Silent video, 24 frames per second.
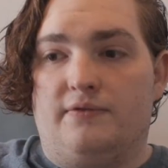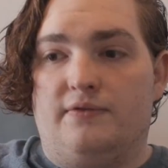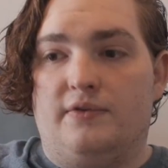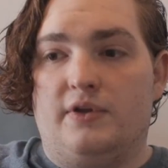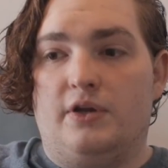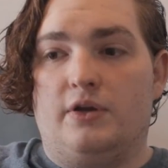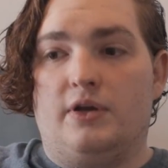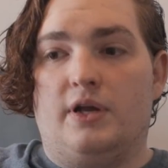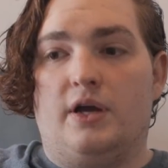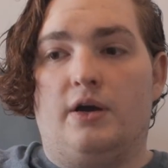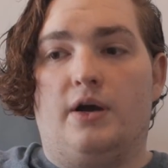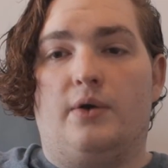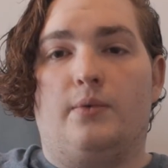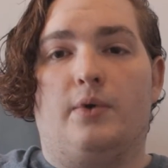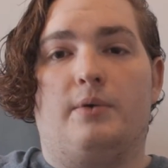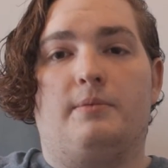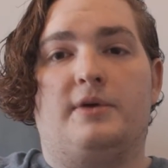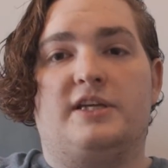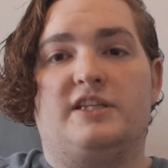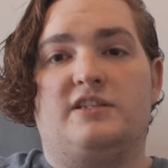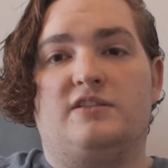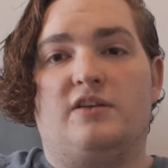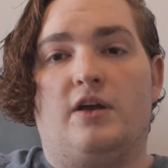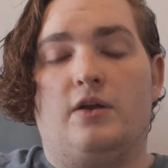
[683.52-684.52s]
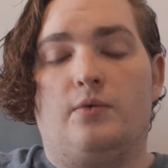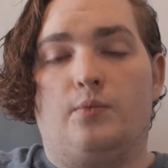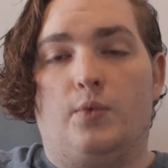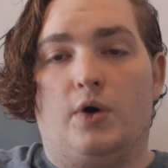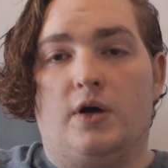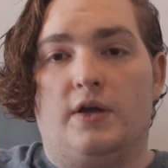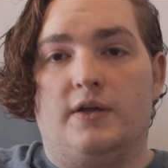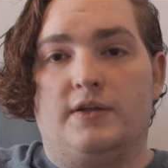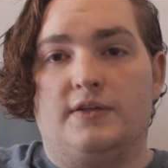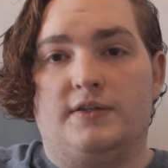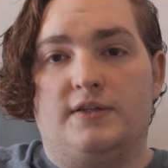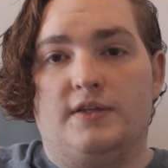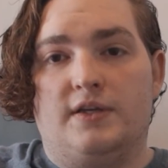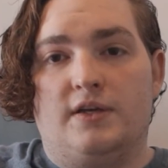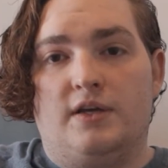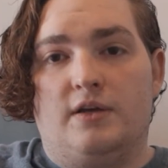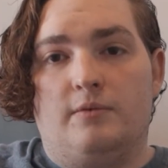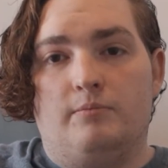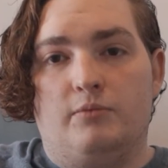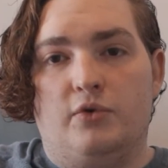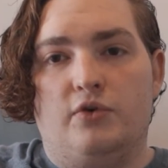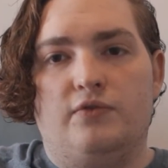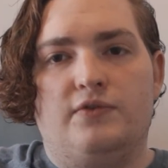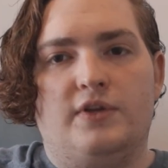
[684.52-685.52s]
figured out where my sun was,
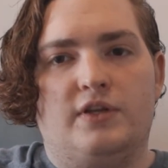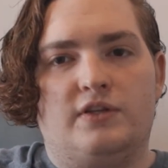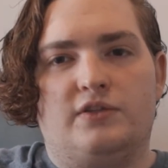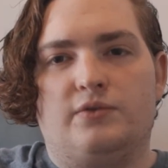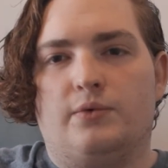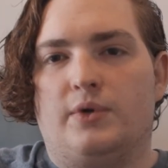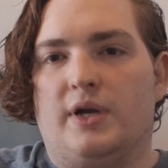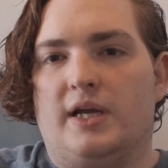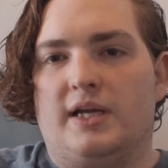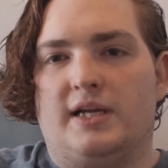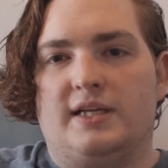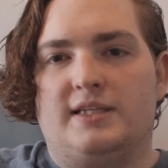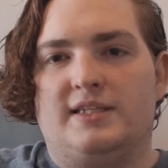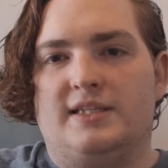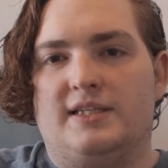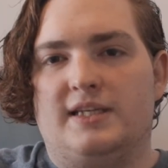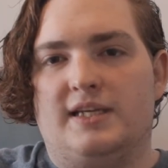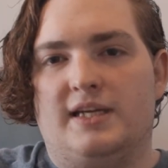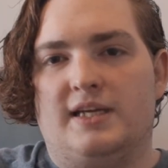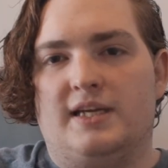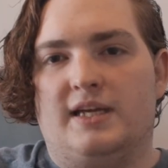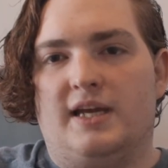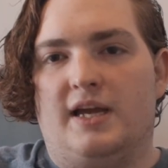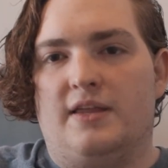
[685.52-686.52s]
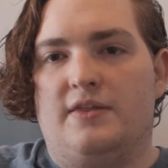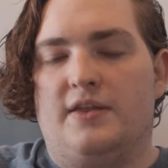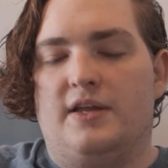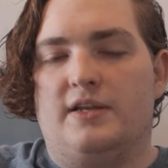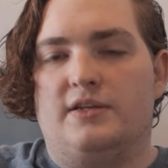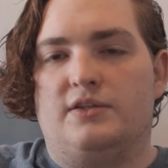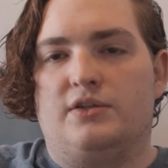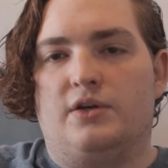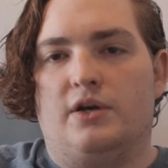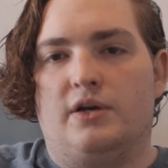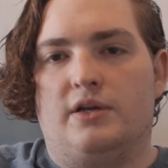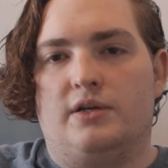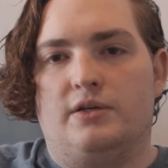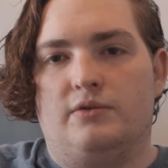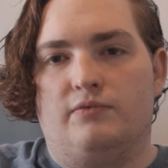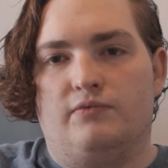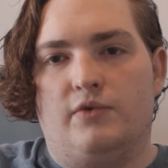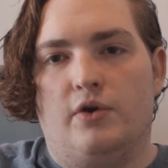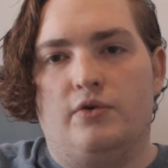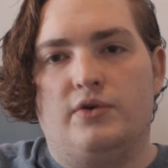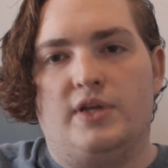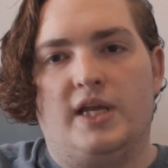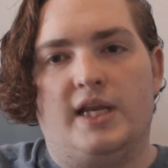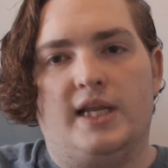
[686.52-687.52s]
moved it so where I could see it, and then started
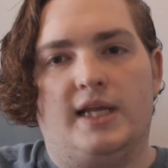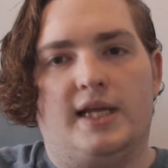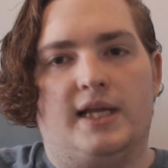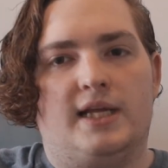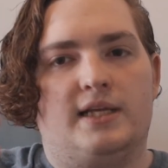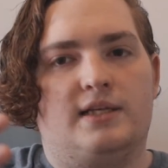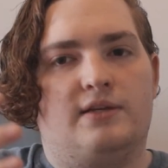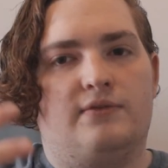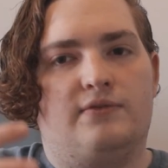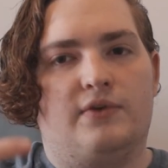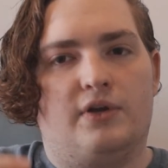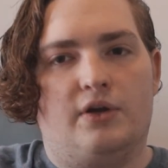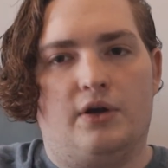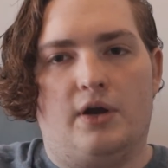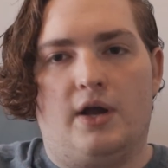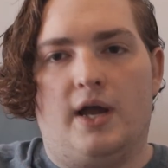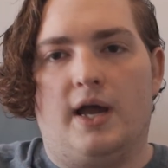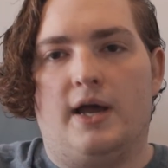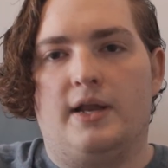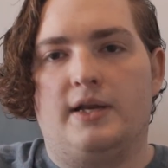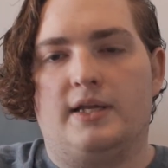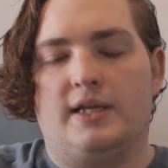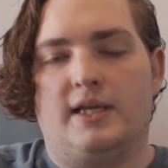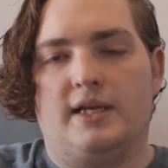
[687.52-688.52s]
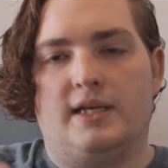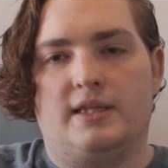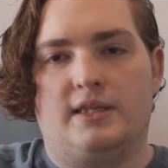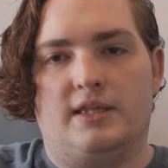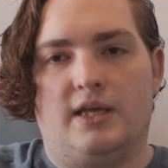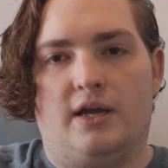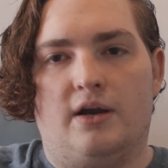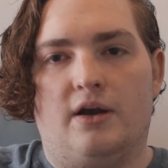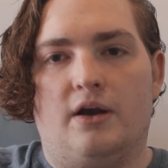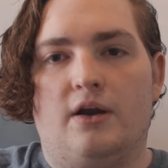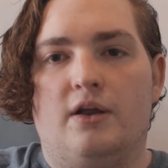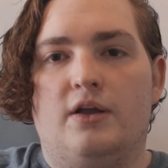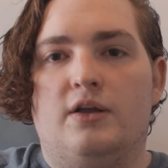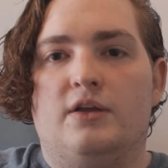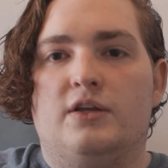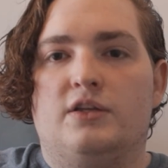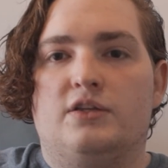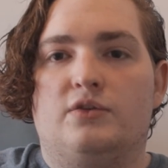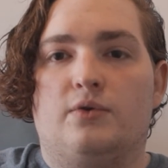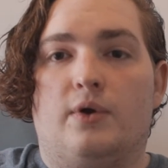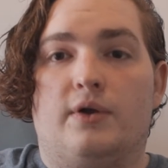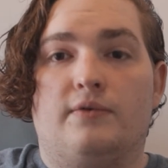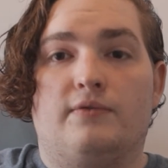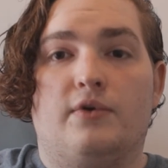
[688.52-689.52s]
rotating it to figure out how to get it there.
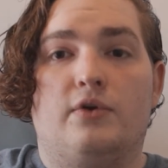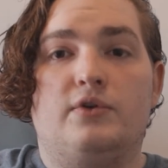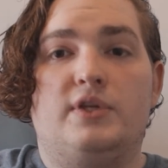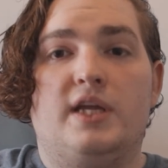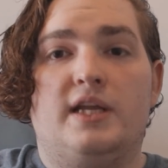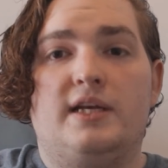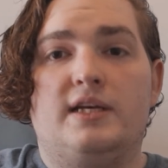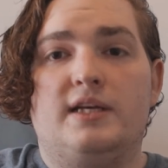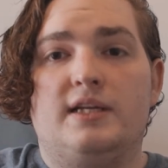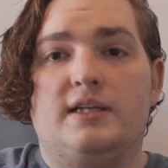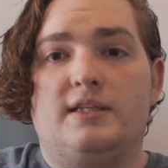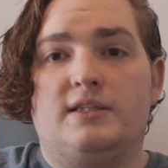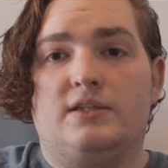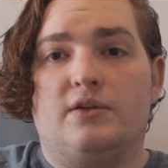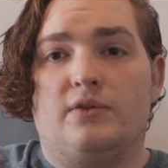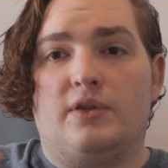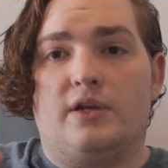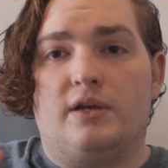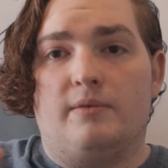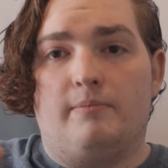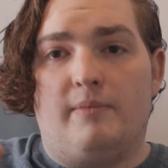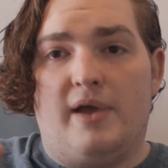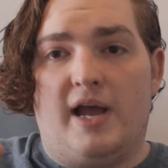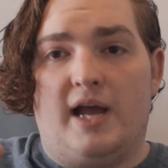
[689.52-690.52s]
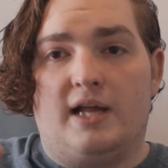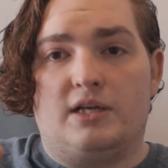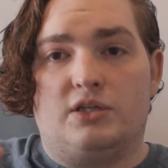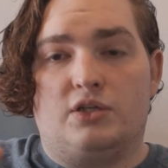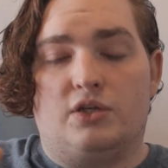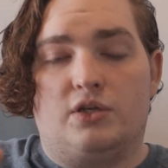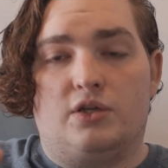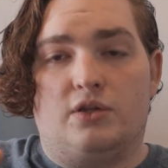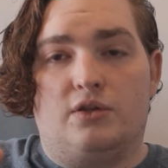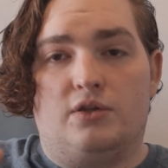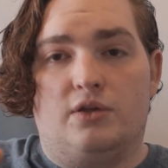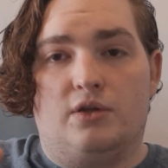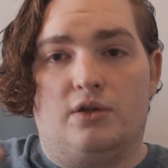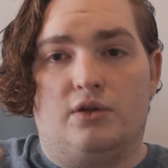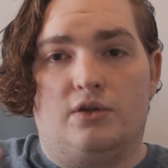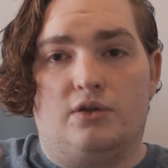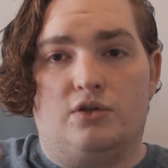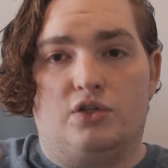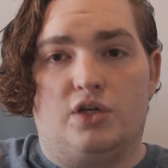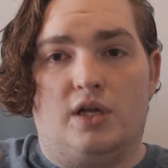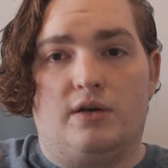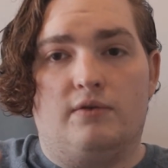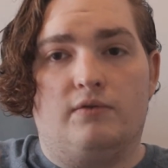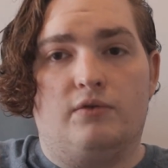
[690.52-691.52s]
So I rotated it so that it matched the
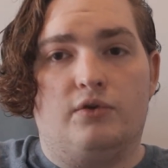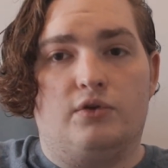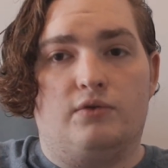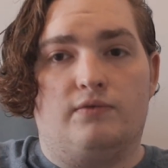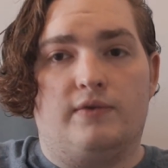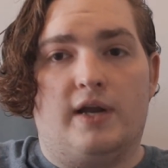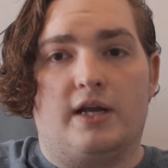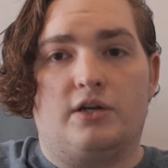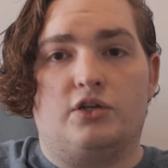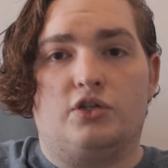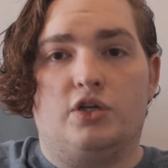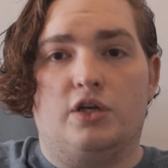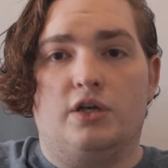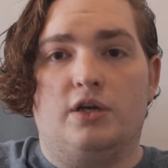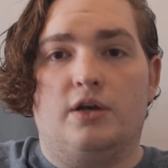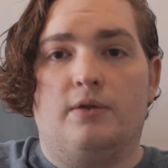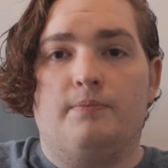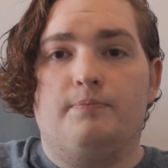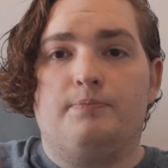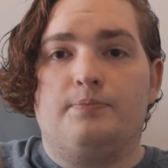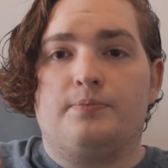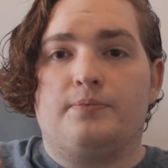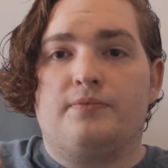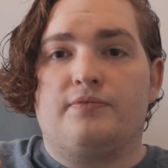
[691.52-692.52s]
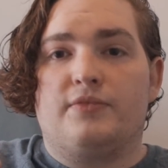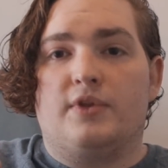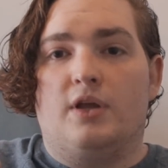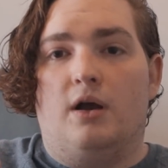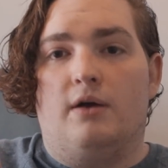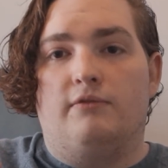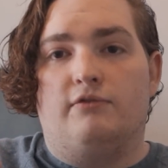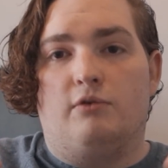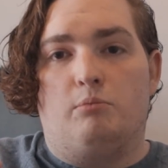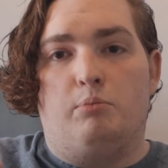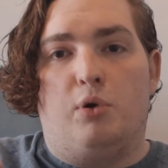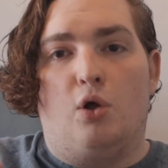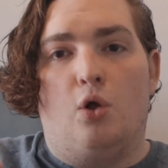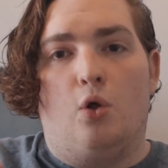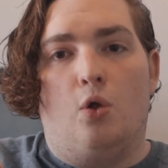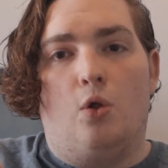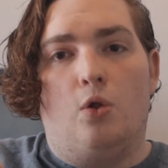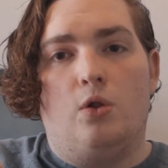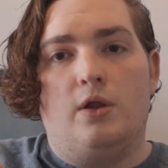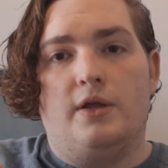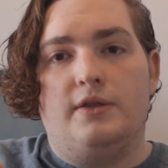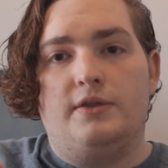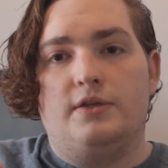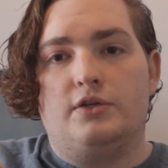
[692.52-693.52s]
general direction of a
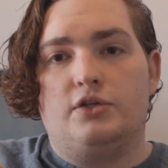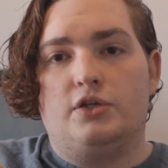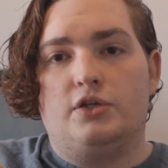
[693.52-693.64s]
pole in the